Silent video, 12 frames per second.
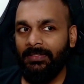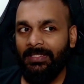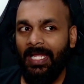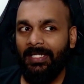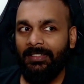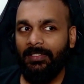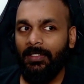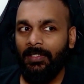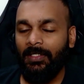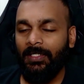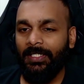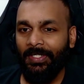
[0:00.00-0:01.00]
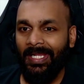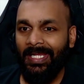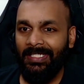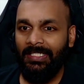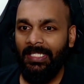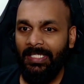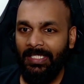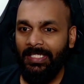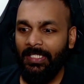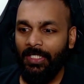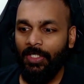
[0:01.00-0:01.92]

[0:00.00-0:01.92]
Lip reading: that greatly